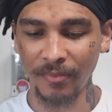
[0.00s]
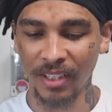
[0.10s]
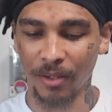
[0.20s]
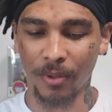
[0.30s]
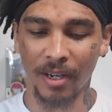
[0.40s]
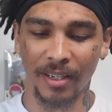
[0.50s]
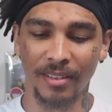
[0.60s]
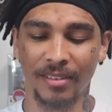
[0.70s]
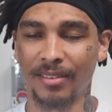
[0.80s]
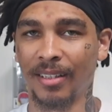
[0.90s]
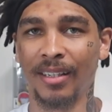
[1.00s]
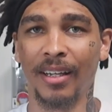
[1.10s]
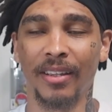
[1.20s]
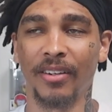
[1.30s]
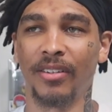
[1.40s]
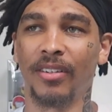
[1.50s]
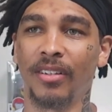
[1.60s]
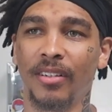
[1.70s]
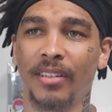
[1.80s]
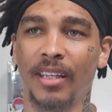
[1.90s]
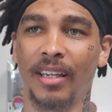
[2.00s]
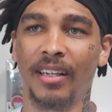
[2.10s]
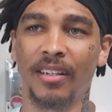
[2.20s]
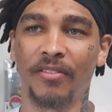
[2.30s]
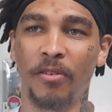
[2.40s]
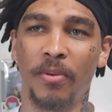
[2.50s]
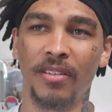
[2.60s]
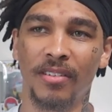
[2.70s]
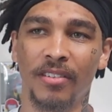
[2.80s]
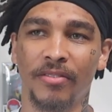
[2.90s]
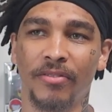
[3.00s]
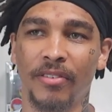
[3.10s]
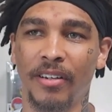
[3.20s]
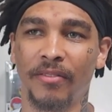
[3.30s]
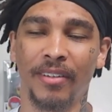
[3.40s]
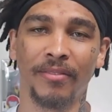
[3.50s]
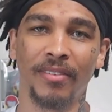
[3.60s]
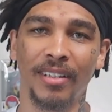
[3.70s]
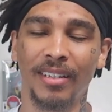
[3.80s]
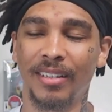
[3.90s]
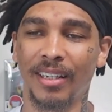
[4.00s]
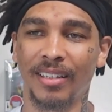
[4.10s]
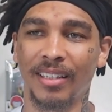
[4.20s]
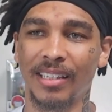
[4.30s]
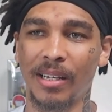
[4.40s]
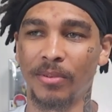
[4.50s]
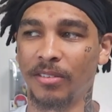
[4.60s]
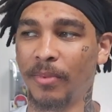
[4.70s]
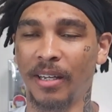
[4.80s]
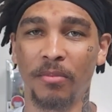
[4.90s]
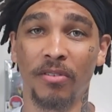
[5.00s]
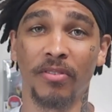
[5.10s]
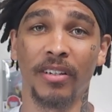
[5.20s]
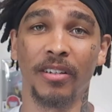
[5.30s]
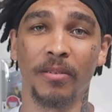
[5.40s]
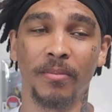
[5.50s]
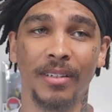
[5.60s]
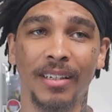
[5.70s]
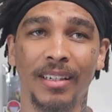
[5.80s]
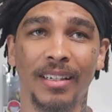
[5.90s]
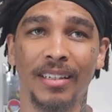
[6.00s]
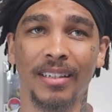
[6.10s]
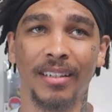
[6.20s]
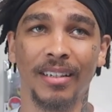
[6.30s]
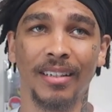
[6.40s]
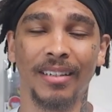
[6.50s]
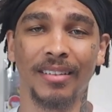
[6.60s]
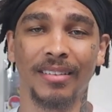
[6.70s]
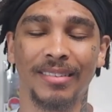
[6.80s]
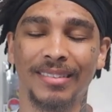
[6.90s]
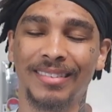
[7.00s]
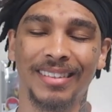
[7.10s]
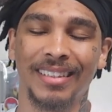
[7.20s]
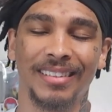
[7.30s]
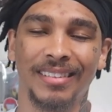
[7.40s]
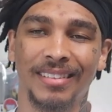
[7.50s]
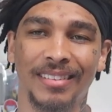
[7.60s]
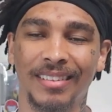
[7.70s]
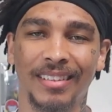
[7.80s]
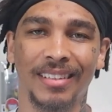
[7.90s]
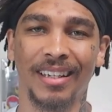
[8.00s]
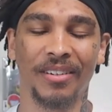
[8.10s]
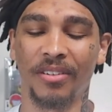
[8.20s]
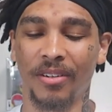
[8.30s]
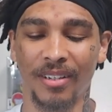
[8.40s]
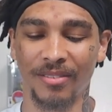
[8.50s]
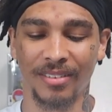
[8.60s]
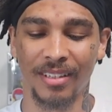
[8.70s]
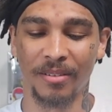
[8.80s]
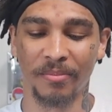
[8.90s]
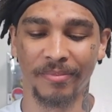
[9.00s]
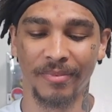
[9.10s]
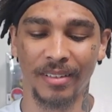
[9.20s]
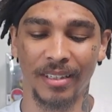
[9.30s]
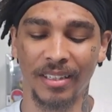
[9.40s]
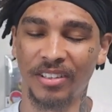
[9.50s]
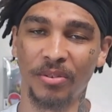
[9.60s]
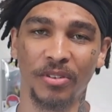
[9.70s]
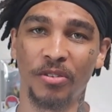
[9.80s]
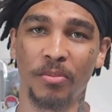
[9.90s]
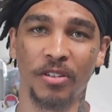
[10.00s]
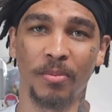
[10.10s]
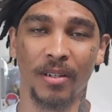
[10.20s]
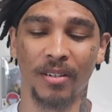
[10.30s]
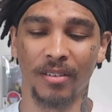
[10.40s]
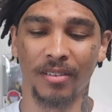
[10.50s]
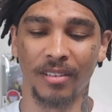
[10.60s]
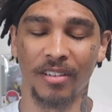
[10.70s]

The Rockets, they're young. They added a few pieces. Fred VanVleet, I thought that was a bad move for him. I don't know. I don't see them doing too much better.